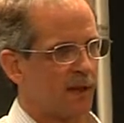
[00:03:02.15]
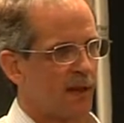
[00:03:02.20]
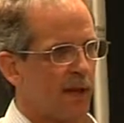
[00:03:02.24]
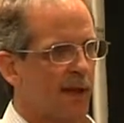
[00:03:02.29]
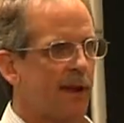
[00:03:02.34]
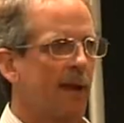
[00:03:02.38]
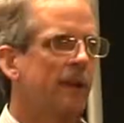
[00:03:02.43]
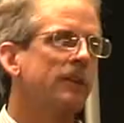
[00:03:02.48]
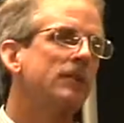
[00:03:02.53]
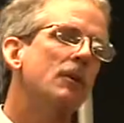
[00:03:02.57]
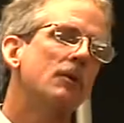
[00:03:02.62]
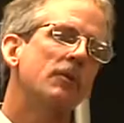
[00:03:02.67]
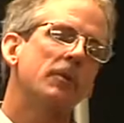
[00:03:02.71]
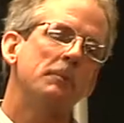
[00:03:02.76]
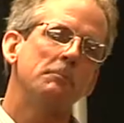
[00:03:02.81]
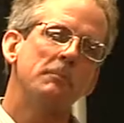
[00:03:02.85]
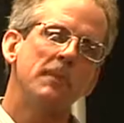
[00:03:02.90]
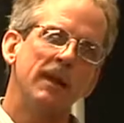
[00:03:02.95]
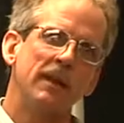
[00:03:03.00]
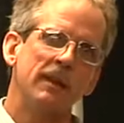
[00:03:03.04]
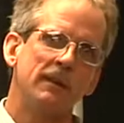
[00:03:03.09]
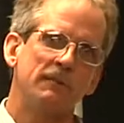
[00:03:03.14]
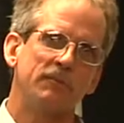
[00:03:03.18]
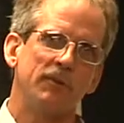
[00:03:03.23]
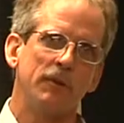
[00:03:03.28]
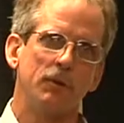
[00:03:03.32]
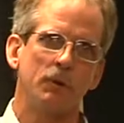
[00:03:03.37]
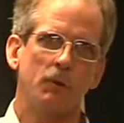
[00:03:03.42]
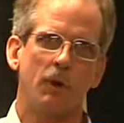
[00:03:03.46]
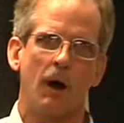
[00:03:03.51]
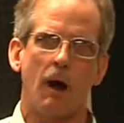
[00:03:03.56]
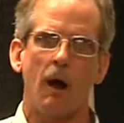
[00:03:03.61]
And I know that many of
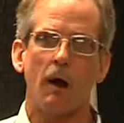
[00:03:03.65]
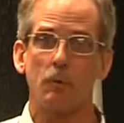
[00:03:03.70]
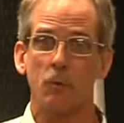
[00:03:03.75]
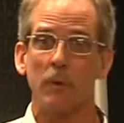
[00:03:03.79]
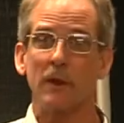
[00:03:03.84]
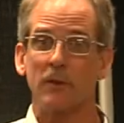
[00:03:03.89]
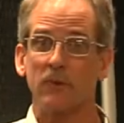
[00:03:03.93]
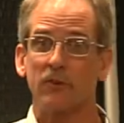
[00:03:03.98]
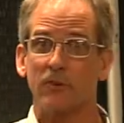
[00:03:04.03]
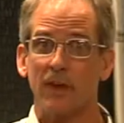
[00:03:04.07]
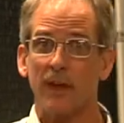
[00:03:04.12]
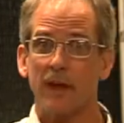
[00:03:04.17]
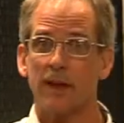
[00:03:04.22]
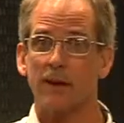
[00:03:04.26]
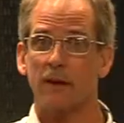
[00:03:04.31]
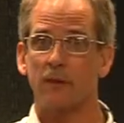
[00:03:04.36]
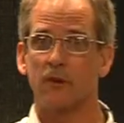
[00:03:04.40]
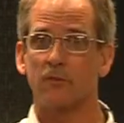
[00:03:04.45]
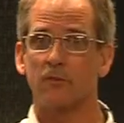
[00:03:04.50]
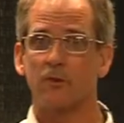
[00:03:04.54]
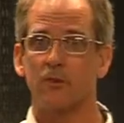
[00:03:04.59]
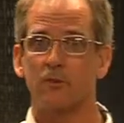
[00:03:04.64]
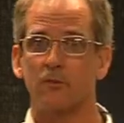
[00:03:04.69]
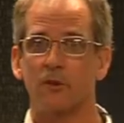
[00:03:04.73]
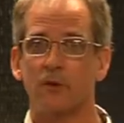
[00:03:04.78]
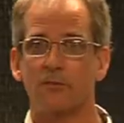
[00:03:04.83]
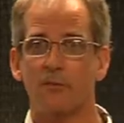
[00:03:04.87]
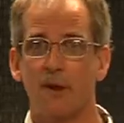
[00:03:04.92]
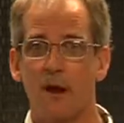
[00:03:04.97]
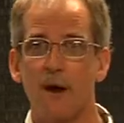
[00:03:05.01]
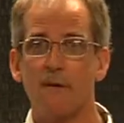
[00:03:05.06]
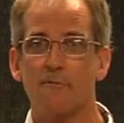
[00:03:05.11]
you are risk takers. You're sort
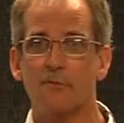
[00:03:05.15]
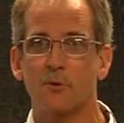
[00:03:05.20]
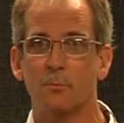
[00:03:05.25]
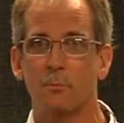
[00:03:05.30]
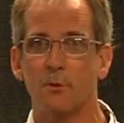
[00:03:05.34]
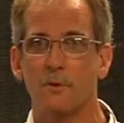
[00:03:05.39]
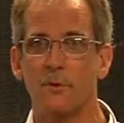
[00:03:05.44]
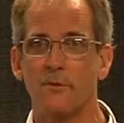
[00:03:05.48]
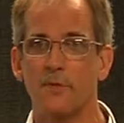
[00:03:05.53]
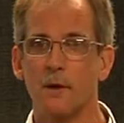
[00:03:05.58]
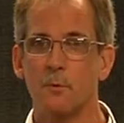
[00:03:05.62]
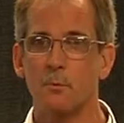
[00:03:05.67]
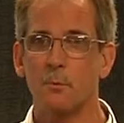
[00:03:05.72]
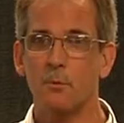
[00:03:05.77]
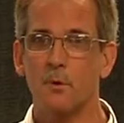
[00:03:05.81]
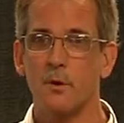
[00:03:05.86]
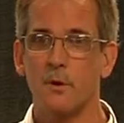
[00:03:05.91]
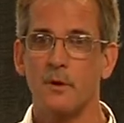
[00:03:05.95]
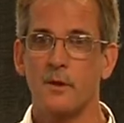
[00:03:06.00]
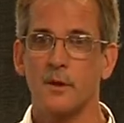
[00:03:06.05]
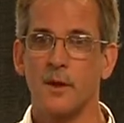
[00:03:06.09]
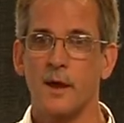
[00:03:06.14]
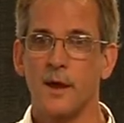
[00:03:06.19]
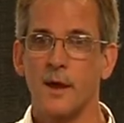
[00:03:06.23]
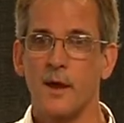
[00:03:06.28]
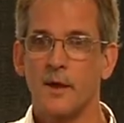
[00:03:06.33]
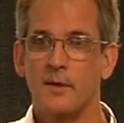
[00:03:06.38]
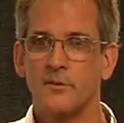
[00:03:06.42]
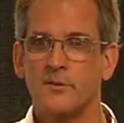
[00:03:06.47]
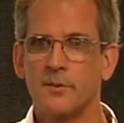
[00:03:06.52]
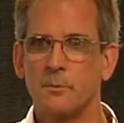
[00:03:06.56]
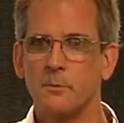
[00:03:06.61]
of comfortable in that world.
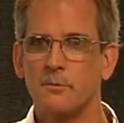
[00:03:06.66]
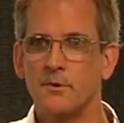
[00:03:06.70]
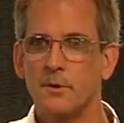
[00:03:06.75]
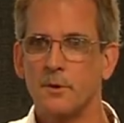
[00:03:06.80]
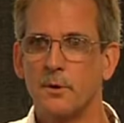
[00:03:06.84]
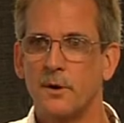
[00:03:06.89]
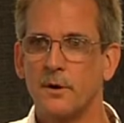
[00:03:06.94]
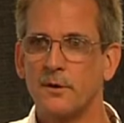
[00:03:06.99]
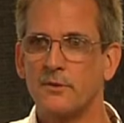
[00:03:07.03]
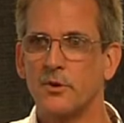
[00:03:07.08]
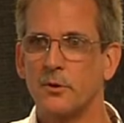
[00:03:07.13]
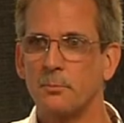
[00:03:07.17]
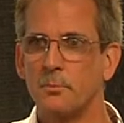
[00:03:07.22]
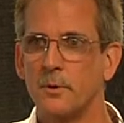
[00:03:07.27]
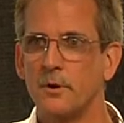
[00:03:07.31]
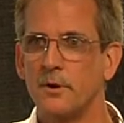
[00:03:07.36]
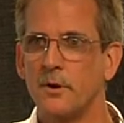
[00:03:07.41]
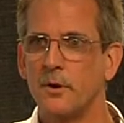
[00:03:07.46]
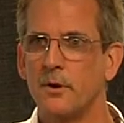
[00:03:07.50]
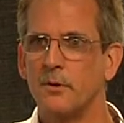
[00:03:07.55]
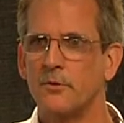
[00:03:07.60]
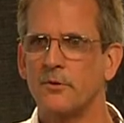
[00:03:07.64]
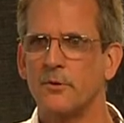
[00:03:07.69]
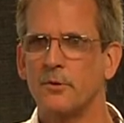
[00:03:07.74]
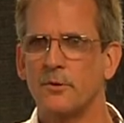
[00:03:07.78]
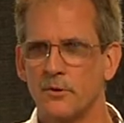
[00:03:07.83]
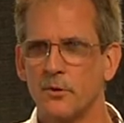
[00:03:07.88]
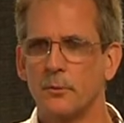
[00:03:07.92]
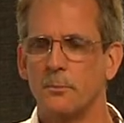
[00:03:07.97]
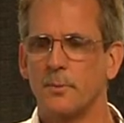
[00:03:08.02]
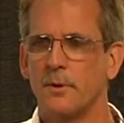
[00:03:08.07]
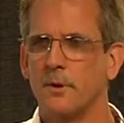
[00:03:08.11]
Some of you are entrepreneurs or
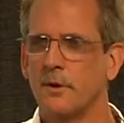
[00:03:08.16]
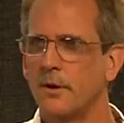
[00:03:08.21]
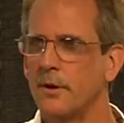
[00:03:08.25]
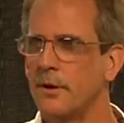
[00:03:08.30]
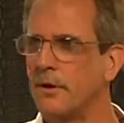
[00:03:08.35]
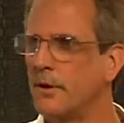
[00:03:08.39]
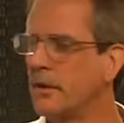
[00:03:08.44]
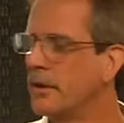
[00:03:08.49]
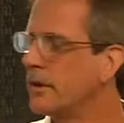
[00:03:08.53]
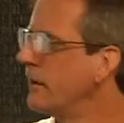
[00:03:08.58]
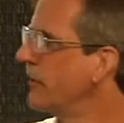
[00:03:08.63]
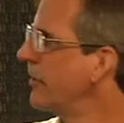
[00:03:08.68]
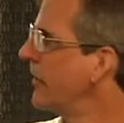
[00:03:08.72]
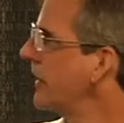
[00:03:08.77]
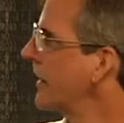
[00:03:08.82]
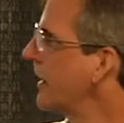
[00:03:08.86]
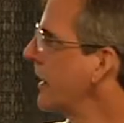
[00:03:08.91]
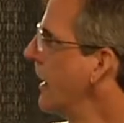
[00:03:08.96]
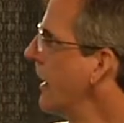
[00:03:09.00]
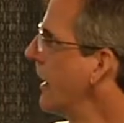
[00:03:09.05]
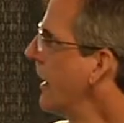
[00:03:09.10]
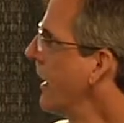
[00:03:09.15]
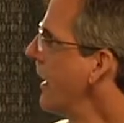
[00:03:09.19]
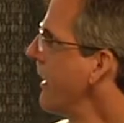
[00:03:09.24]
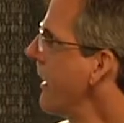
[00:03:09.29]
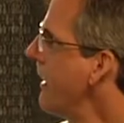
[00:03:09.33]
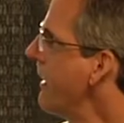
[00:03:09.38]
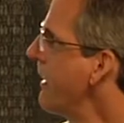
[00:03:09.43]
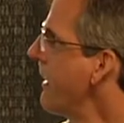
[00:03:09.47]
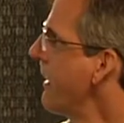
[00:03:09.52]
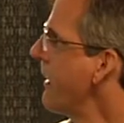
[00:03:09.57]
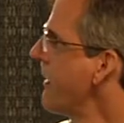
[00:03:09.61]
entrepreneurial, and you think,
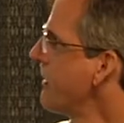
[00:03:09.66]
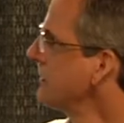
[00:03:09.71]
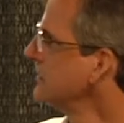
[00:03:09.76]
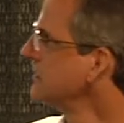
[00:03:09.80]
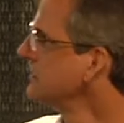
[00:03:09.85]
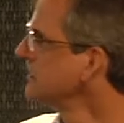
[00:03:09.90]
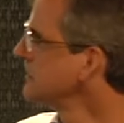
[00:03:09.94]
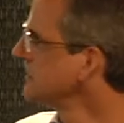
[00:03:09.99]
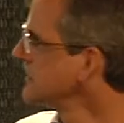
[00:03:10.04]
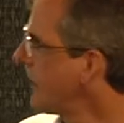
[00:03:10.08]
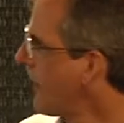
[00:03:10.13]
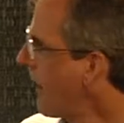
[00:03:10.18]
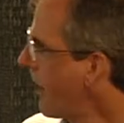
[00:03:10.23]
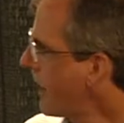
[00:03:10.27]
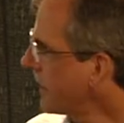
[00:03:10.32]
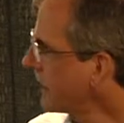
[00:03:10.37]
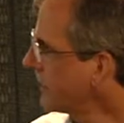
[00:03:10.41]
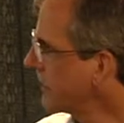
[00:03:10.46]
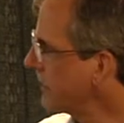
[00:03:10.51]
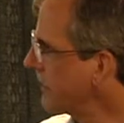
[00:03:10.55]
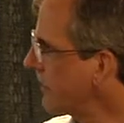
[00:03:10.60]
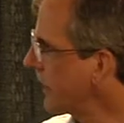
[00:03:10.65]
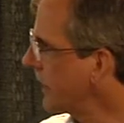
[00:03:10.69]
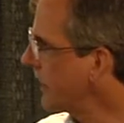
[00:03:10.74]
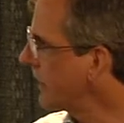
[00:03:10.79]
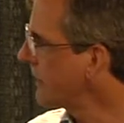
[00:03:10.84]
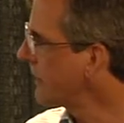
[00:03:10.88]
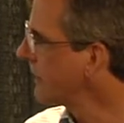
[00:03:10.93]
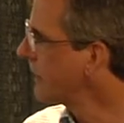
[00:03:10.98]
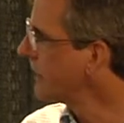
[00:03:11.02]
I could do that.